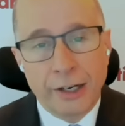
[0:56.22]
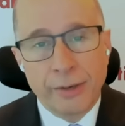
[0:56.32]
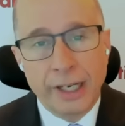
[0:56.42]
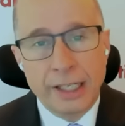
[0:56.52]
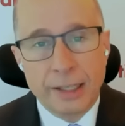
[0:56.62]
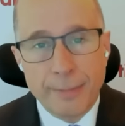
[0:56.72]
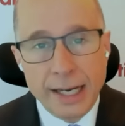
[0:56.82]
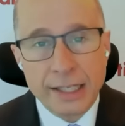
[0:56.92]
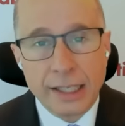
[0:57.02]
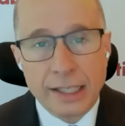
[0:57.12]
generating
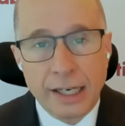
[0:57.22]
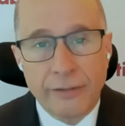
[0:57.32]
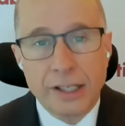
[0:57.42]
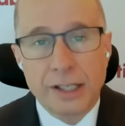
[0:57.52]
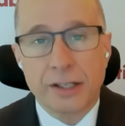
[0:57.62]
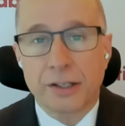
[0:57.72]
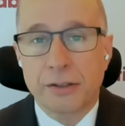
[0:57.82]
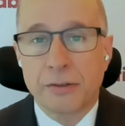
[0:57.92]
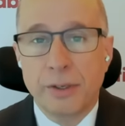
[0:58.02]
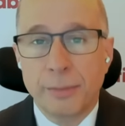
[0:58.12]
domestic savings is
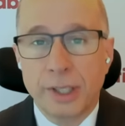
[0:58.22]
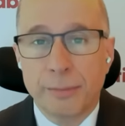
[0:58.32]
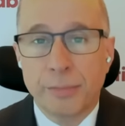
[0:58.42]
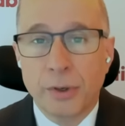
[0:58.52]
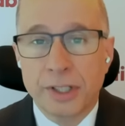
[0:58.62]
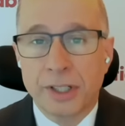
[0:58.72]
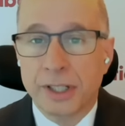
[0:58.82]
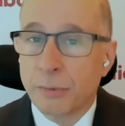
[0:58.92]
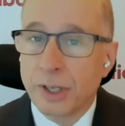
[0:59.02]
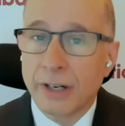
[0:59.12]
extremely important,
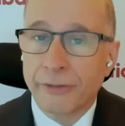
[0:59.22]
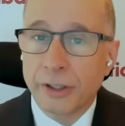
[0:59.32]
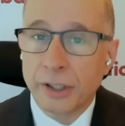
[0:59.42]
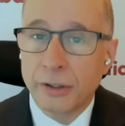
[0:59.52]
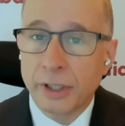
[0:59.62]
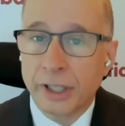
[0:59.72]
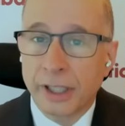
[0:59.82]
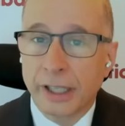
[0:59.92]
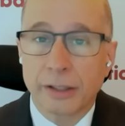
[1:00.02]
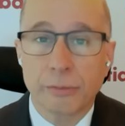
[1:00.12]
and we're not very good
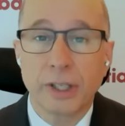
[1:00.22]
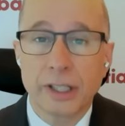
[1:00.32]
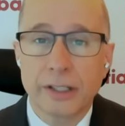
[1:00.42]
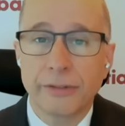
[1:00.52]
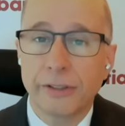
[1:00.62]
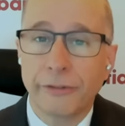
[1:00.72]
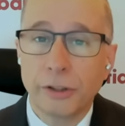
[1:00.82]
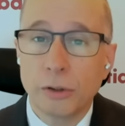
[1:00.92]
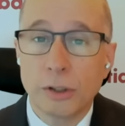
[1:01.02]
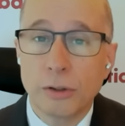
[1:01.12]
at that. The relatively
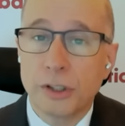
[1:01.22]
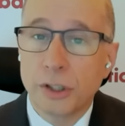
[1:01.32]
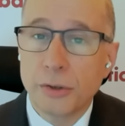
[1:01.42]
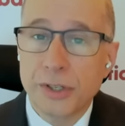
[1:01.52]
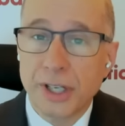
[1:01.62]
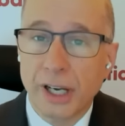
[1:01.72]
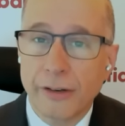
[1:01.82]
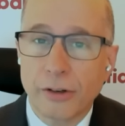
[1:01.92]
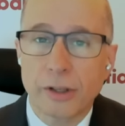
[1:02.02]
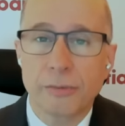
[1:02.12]
few who do
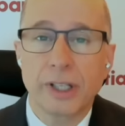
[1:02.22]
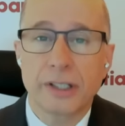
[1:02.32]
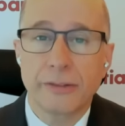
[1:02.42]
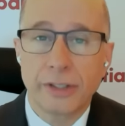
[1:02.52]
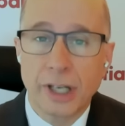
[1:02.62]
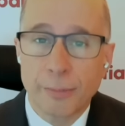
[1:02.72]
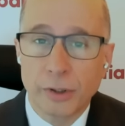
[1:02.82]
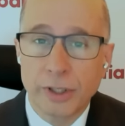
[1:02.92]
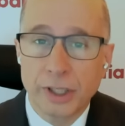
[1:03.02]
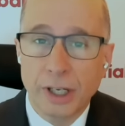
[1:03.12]
save are the relatively
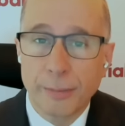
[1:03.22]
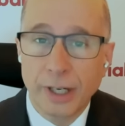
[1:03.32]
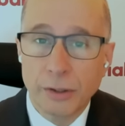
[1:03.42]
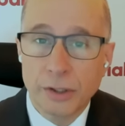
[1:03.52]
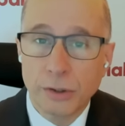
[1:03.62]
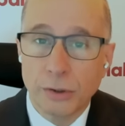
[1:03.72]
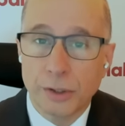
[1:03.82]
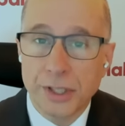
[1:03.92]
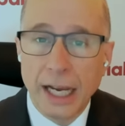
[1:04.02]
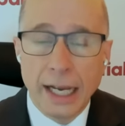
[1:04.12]
upper income
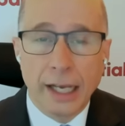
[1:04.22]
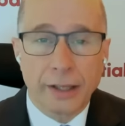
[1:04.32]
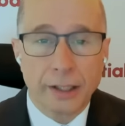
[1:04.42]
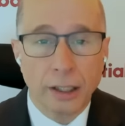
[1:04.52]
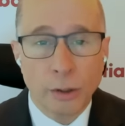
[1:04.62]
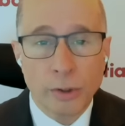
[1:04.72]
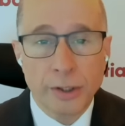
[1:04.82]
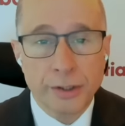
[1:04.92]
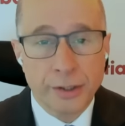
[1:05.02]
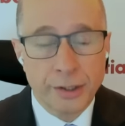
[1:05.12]
households. The
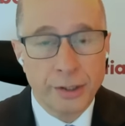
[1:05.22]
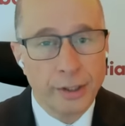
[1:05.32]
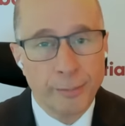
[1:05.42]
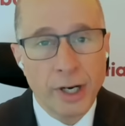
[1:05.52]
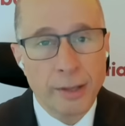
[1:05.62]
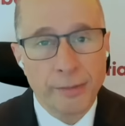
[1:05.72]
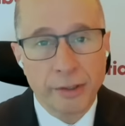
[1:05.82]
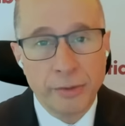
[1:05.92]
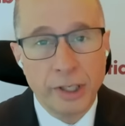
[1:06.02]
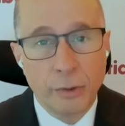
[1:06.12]
lower bottom
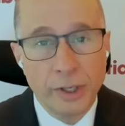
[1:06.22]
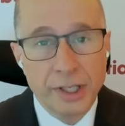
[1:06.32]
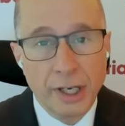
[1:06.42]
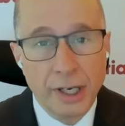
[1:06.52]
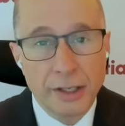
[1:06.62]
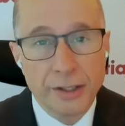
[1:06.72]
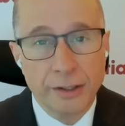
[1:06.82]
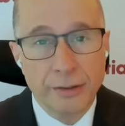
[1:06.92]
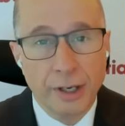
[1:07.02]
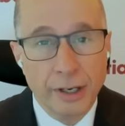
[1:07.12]
three quintiles
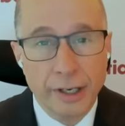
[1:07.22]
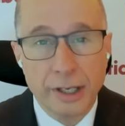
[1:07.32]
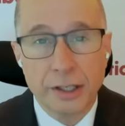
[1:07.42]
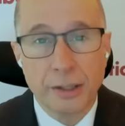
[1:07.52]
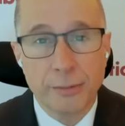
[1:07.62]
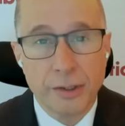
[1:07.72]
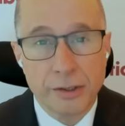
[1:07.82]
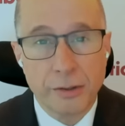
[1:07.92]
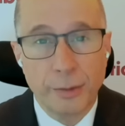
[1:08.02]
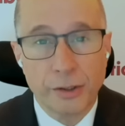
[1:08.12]
on an income
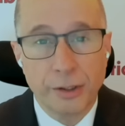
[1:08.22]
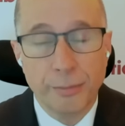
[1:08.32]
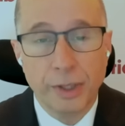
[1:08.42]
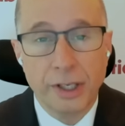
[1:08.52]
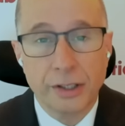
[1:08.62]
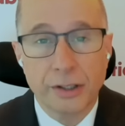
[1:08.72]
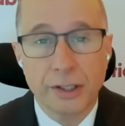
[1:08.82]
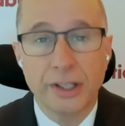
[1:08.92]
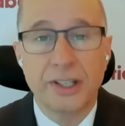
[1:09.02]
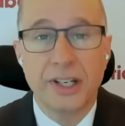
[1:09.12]
distribution
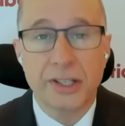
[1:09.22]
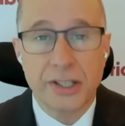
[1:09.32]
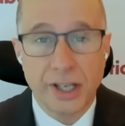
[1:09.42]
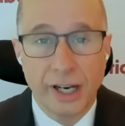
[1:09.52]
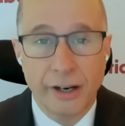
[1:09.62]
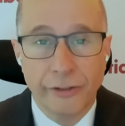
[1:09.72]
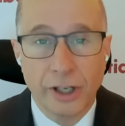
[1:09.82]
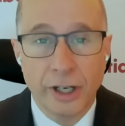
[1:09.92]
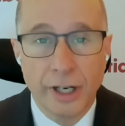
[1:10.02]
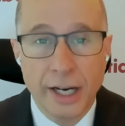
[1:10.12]
basis dissave
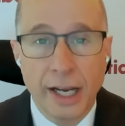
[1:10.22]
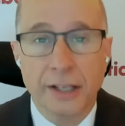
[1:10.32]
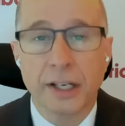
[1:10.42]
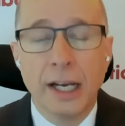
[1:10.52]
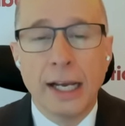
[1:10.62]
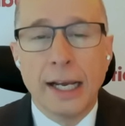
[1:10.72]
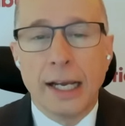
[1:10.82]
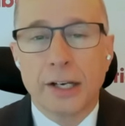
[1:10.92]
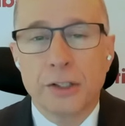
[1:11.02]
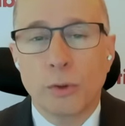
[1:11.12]
on net.
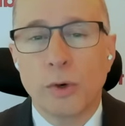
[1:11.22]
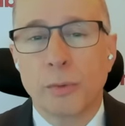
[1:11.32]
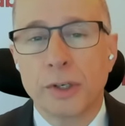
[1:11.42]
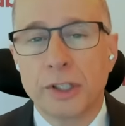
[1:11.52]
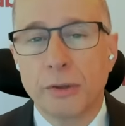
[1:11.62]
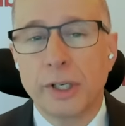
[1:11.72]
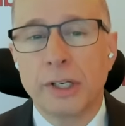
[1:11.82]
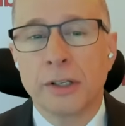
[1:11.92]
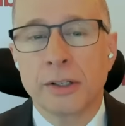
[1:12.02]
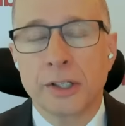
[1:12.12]
And so what we're
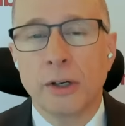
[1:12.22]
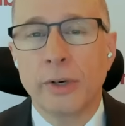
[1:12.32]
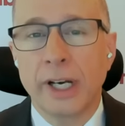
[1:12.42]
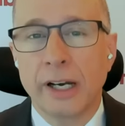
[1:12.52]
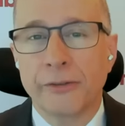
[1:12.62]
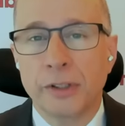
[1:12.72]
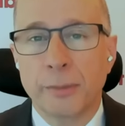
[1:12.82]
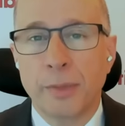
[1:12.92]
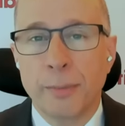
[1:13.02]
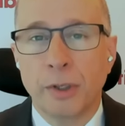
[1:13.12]
doing here is going after
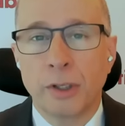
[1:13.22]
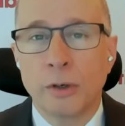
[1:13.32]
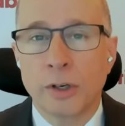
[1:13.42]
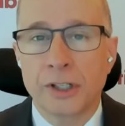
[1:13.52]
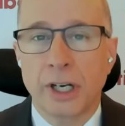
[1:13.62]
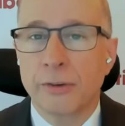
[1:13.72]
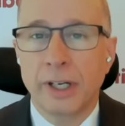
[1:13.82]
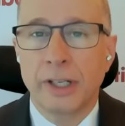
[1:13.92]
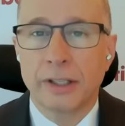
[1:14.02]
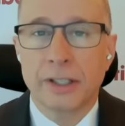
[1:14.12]
the people who are
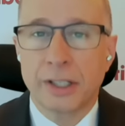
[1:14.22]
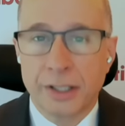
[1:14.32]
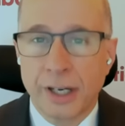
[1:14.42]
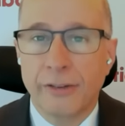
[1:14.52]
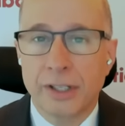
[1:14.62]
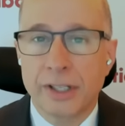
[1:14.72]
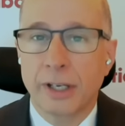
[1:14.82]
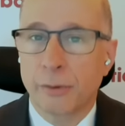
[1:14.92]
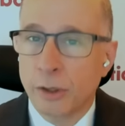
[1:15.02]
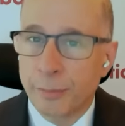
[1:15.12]
generating the savings
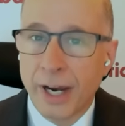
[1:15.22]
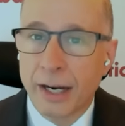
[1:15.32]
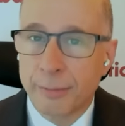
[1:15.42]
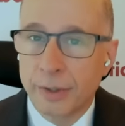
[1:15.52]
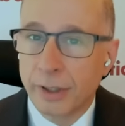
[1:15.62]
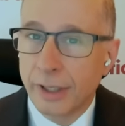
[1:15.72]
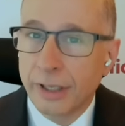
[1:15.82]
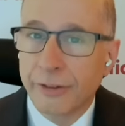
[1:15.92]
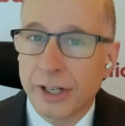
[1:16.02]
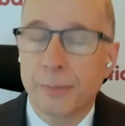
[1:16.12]
that could back
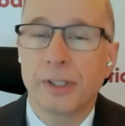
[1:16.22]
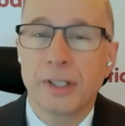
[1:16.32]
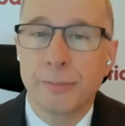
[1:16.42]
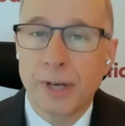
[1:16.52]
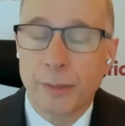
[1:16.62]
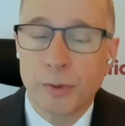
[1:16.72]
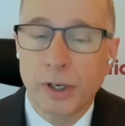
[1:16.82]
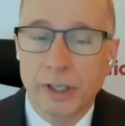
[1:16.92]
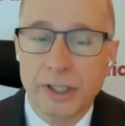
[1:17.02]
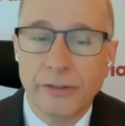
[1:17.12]
investment and back
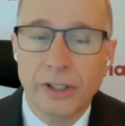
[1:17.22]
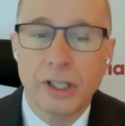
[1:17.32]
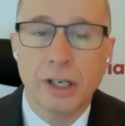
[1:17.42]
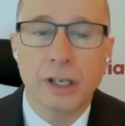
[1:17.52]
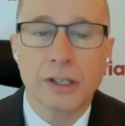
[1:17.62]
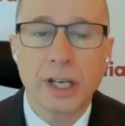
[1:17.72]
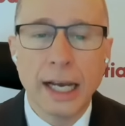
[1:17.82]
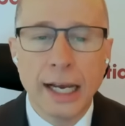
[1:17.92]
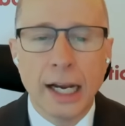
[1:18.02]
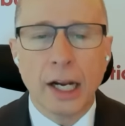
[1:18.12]
productivity gains.
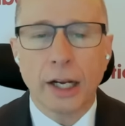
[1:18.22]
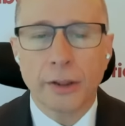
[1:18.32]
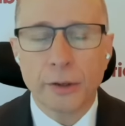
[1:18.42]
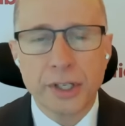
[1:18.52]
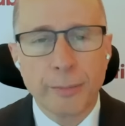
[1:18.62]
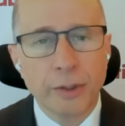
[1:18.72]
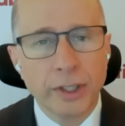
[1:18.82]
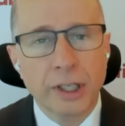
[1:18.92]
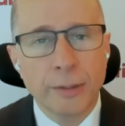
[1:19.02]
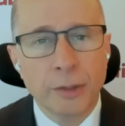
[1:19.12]
Those upper
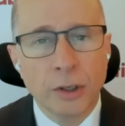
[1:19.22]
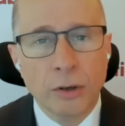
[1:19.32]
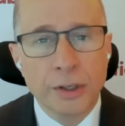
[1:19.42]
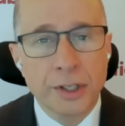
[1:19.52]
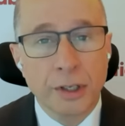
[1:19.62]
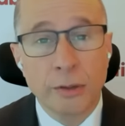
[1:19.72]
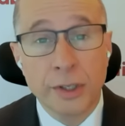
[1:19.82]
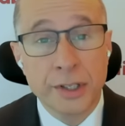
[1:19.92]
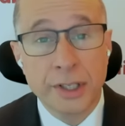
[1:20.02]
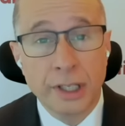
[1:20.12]
income cohorts are the
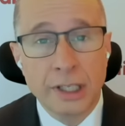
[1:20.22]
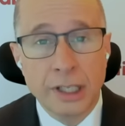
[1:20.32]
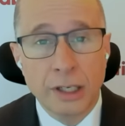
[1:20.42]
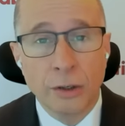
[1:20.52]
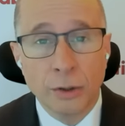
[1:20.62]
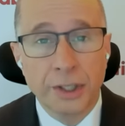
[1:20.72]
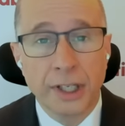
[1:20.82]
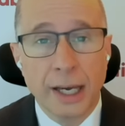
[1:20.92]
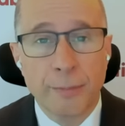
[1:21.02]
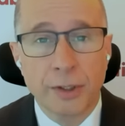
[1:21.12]
ones that indeed hold the
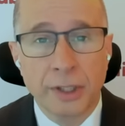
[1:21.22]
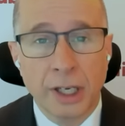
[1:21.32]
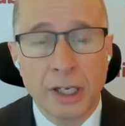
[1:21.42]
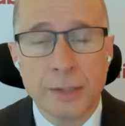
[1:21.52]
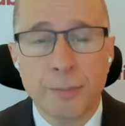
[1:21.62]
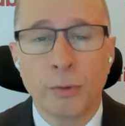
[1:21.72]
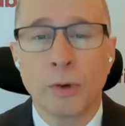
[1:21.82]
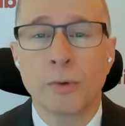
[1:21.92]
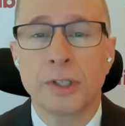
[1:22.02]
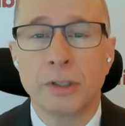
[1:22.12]
capital gains, but
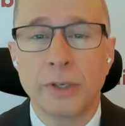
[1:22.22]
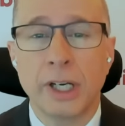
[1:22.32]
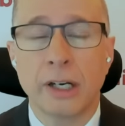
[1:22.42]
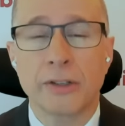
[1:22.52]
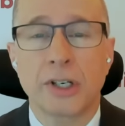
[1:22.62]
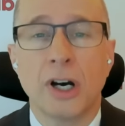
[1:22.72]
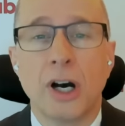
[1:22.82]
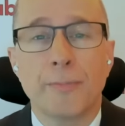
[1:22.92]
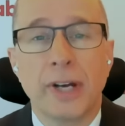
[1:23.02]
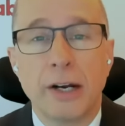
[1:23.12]
what we're doing now is
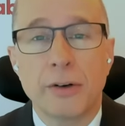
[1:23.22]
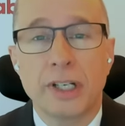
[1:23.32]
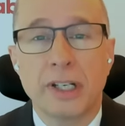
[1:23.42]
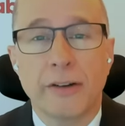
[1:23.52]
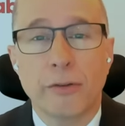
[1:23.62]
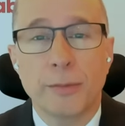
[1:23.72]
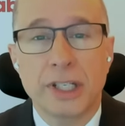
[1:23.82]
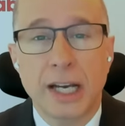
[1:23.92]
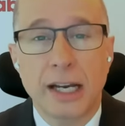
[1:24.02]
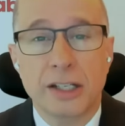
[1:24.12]
compounding
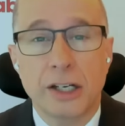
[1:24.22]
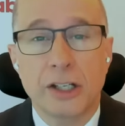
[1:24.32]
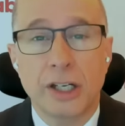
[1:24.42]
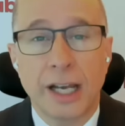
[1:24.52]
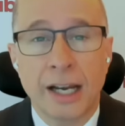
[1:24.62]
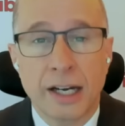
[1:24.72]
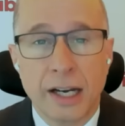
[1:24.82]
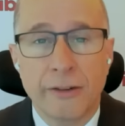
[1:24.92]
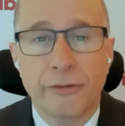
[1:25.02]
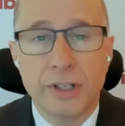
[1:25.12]
government taxation at
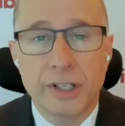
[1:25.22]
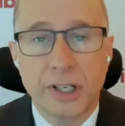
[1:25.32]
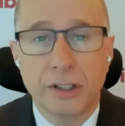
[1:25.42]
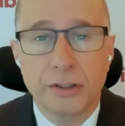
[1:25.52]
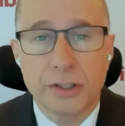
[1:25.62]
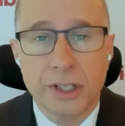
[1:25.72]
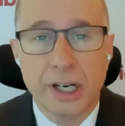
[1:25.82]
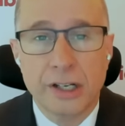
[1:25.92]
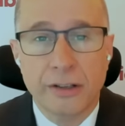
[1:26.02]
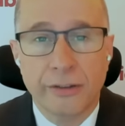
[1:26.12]
every single
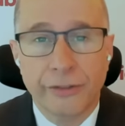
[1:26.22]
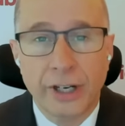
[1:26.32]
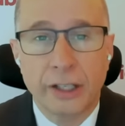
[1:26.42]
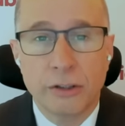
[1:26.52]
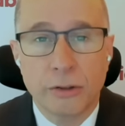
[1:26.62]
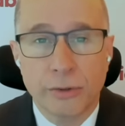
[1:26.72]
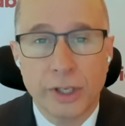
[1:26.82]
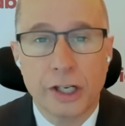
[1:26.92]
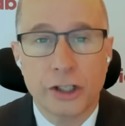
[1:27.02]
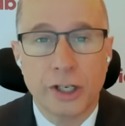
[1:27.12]
stage of the value
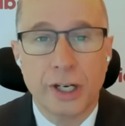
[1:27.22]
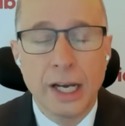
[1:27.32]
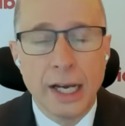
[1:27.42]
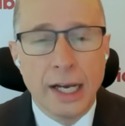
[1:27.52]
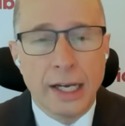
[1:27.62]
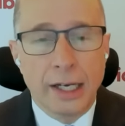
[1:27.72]
creation